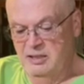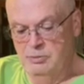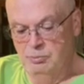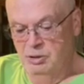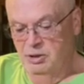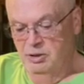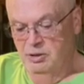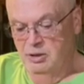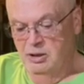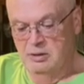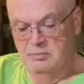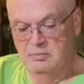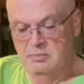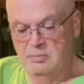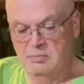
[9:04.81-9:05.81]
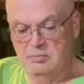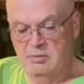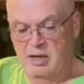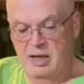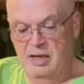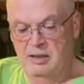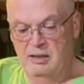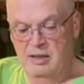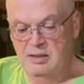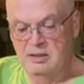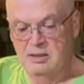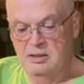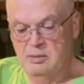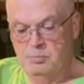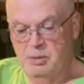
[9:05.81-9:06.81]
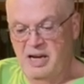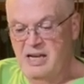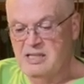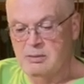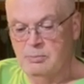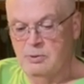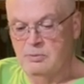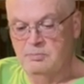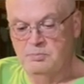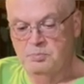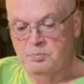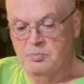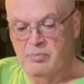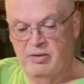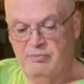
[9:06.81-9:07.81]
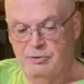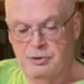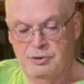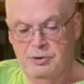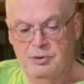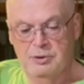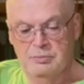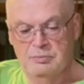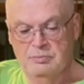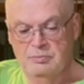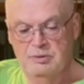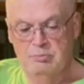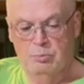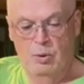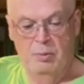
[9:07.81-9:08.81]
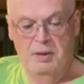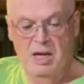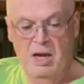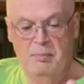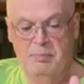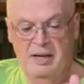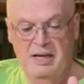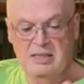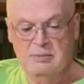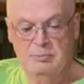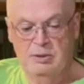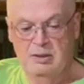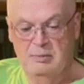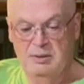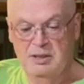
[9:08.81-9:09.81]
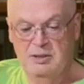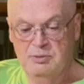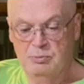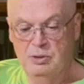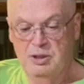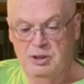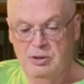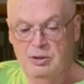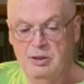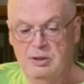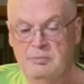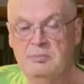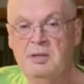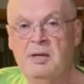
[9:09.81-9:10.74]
really good. This is passable, for sure. Well, beyond passable. I mean, it's really good.